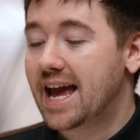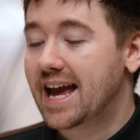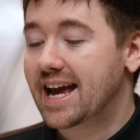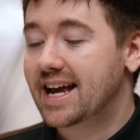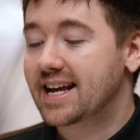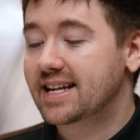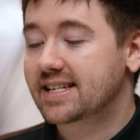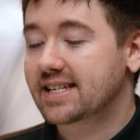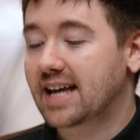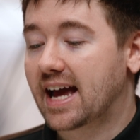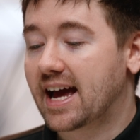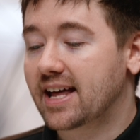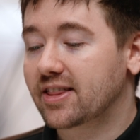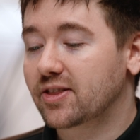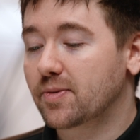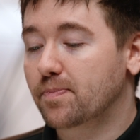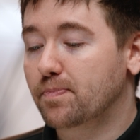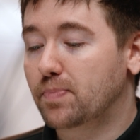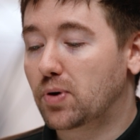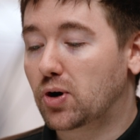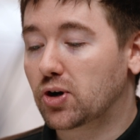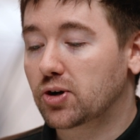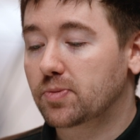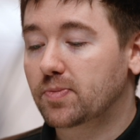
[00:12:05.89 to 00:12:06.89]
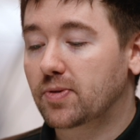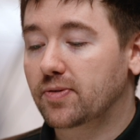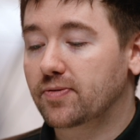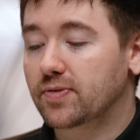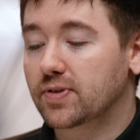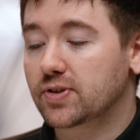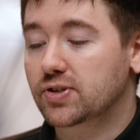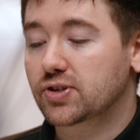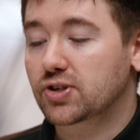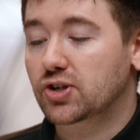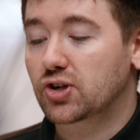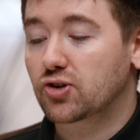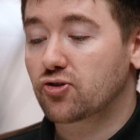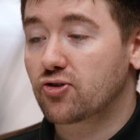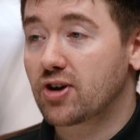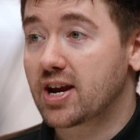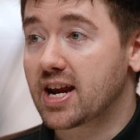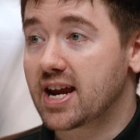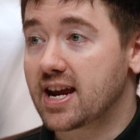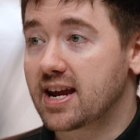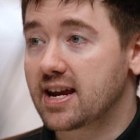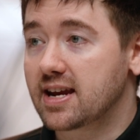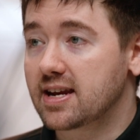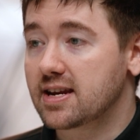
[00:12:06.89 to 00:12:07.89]
is at the bottom of the
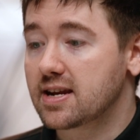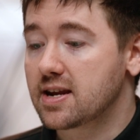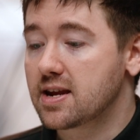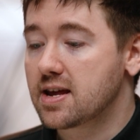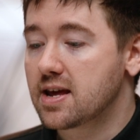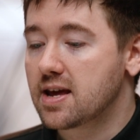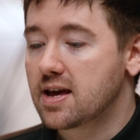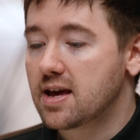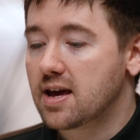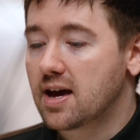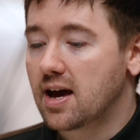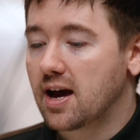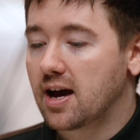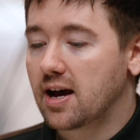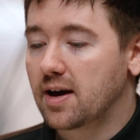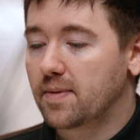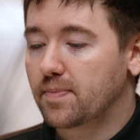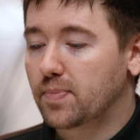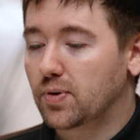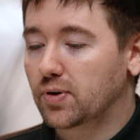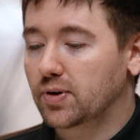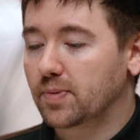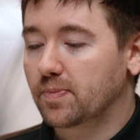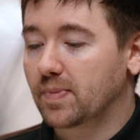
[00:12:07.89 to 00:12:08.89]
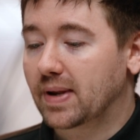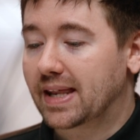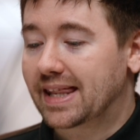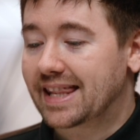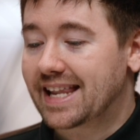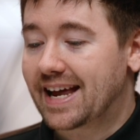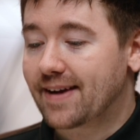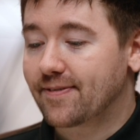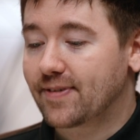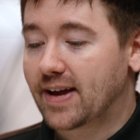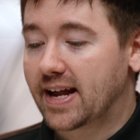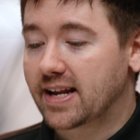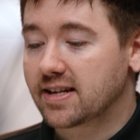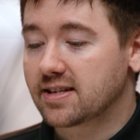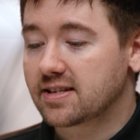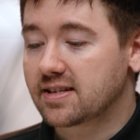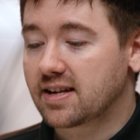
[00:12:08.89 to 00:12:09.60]
screen, uh, bottom left hand